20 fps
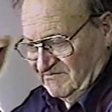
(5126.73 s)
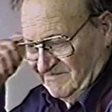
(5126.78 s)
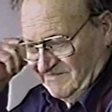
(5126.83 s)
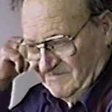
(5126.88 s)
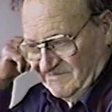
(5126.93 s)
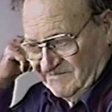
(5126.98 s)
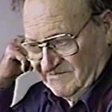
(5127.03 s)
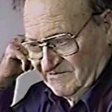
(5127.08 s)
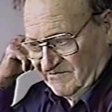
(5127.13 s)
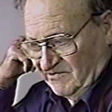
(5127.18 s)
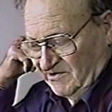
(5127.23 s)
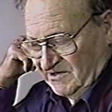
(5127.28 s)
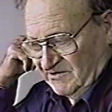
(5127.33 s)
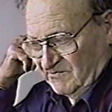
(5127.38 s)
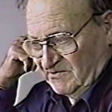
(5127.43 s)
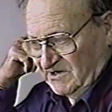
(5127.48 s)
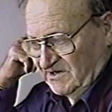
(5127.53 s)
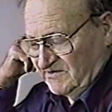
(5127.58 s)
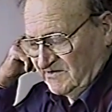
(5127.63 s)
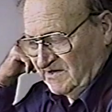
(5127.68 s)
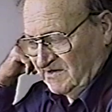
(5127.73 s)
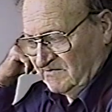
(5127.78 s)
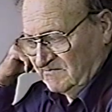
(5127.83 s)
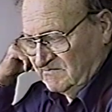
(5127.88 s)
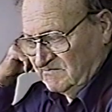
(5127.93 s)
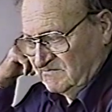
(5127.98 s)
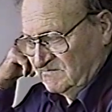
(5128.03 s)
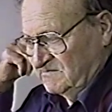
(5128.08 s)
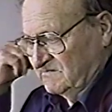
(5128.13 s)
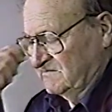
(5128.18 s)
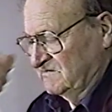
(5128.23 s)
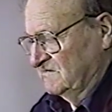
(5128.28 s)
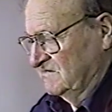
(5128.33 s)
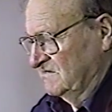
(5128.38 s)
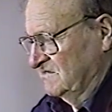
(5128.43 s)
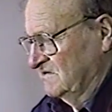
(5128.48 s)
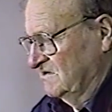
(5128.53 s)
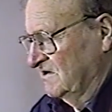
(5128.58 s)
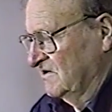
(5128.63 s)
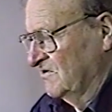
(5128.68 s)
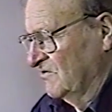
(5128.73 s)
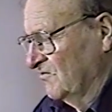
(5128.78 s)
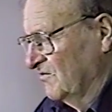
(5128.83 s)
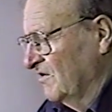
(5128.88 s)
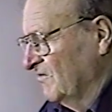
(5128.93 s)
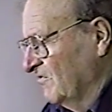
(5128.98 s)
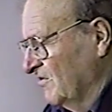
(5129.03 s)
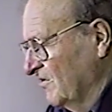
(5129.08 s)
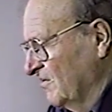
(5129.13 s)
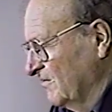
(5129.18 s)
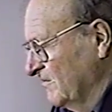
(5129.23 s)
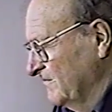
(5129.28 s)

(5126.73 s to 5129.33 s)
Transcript: quite a ways out to the river.